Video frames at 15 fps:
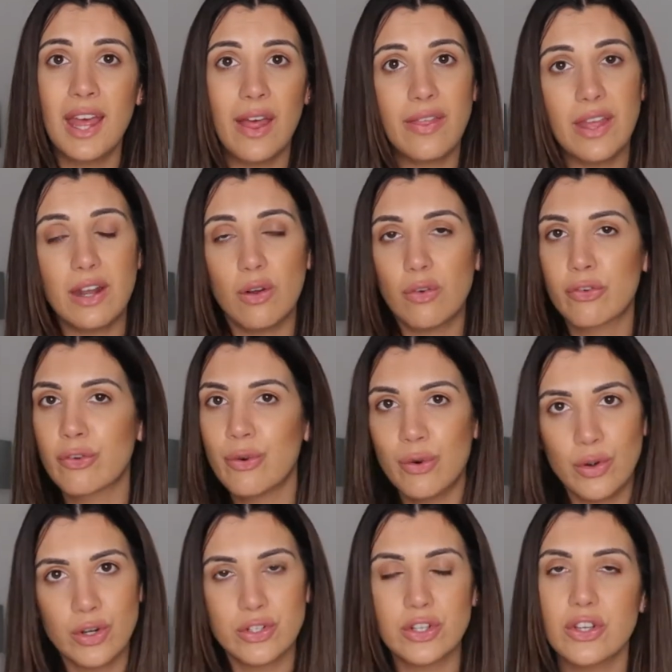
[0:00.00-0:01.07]
Then of
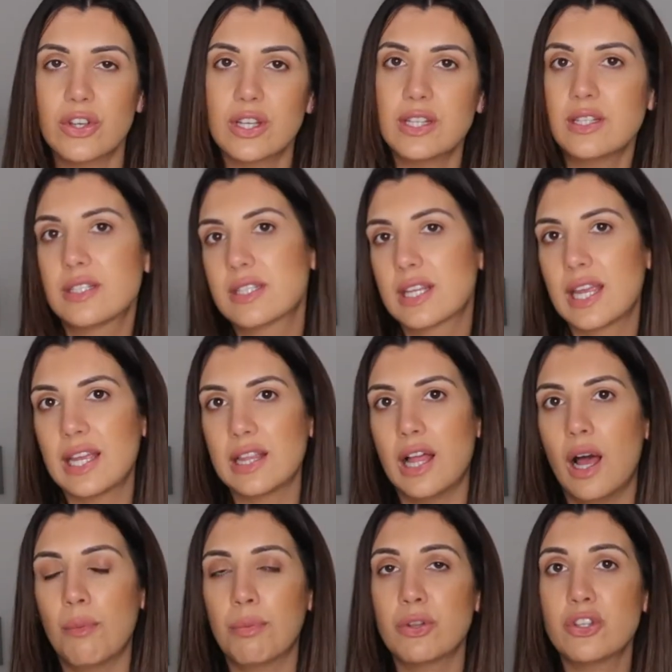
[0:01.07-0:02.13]
course you can scale
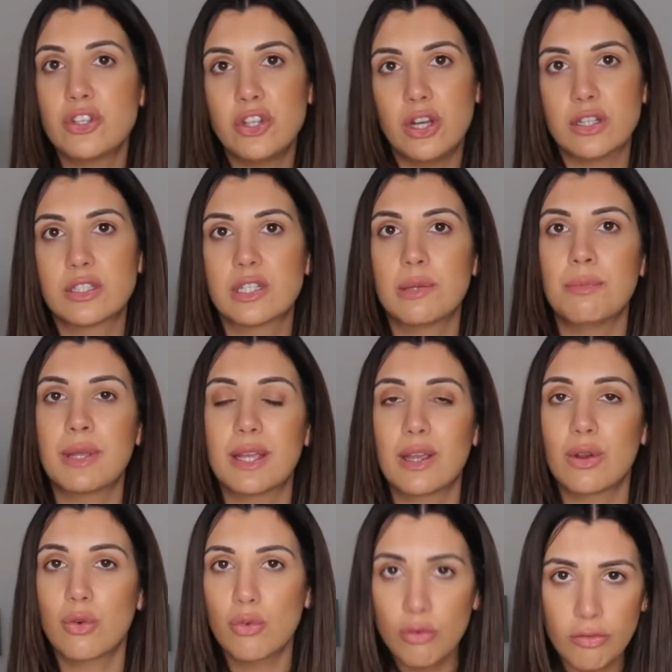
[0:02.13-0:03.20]
up just to make
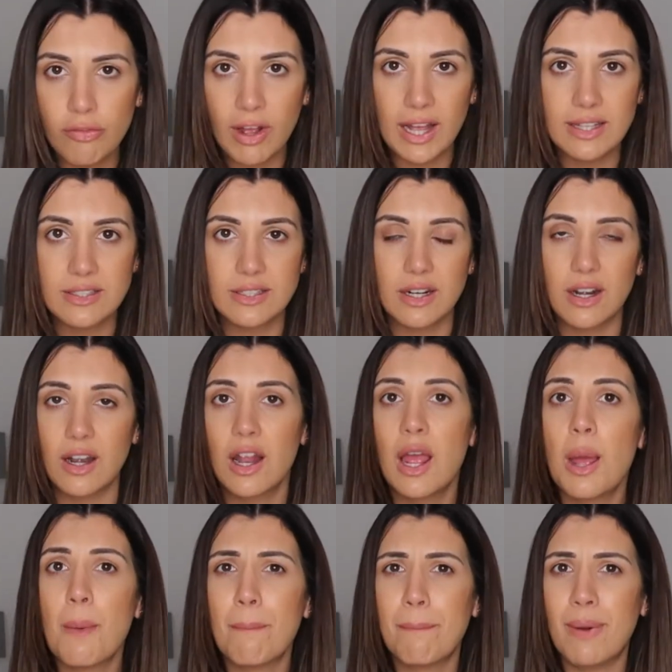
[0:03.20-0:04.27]
it grow faster,
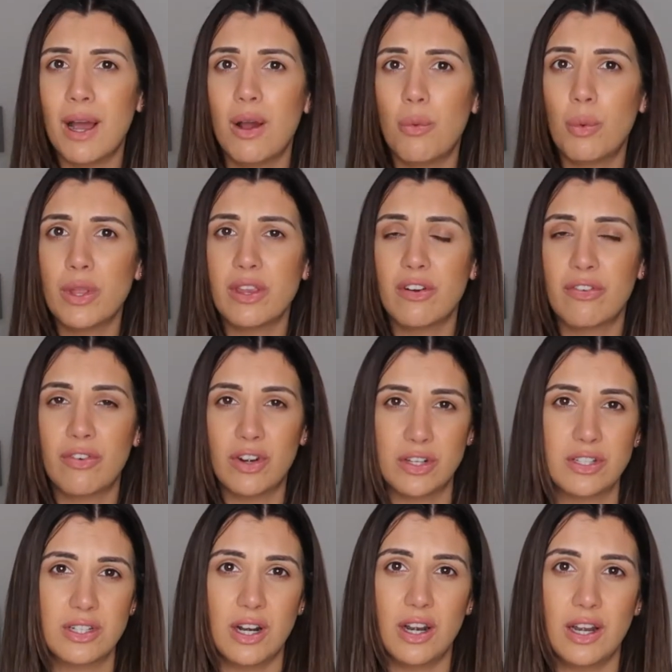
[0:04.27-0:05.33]
but when you're first
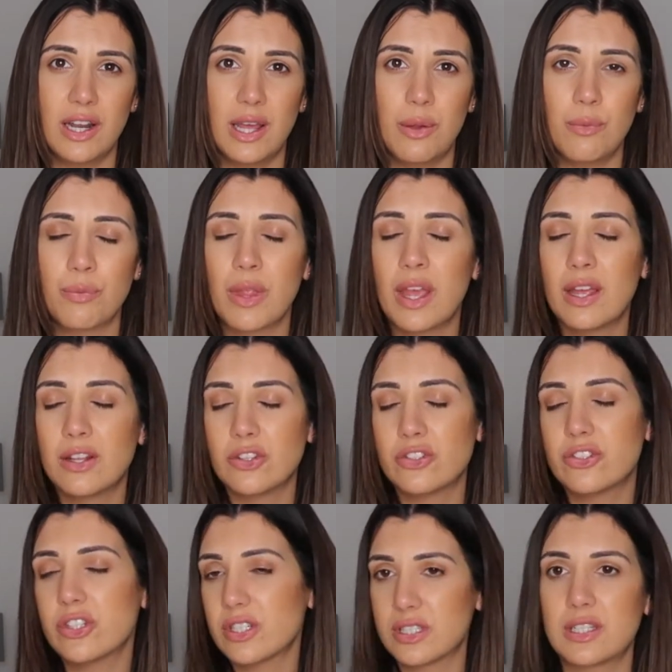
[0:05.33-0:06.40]
starting out,
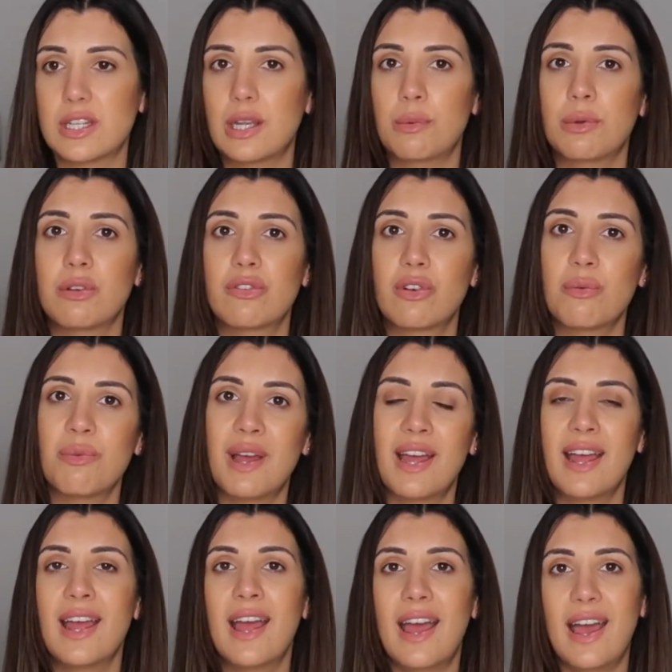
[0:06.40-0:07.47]
just stay away from
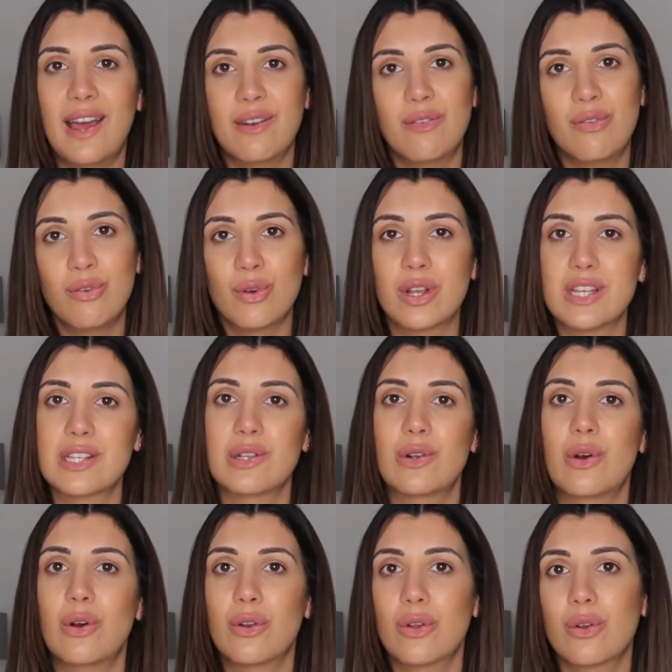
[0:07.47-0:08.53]
it and focusing
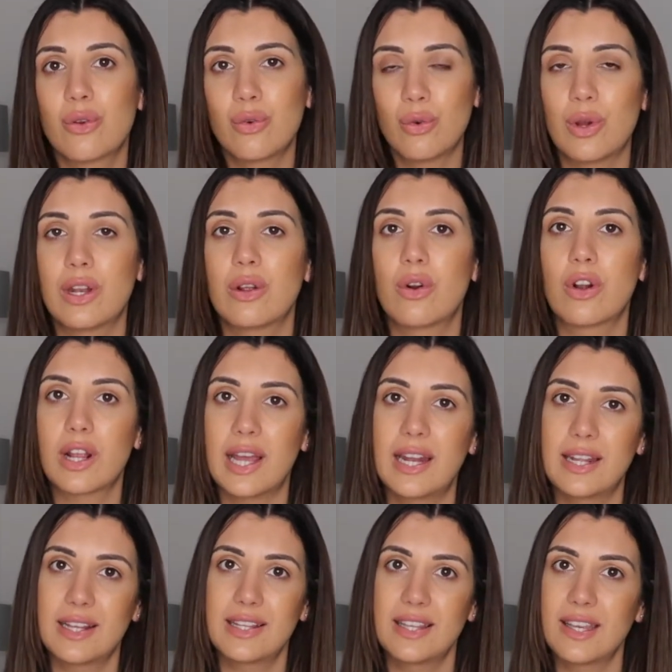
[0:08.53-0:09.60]
on growing
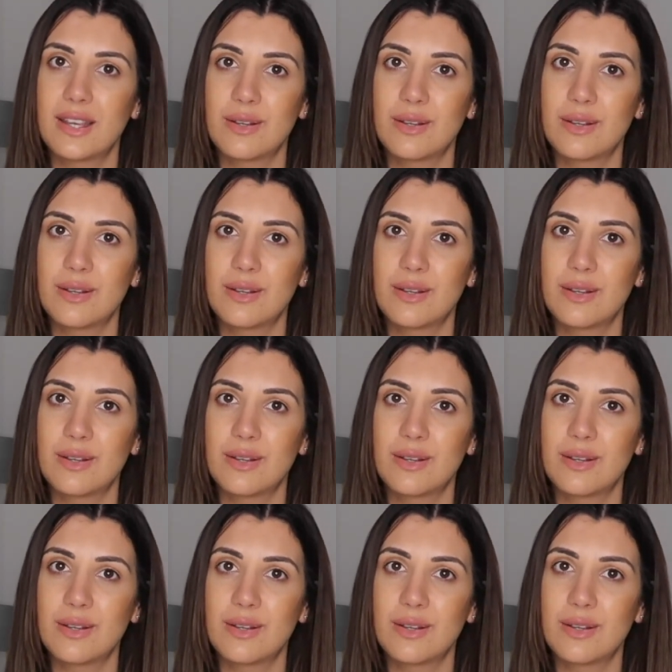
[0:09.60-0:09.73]
organically.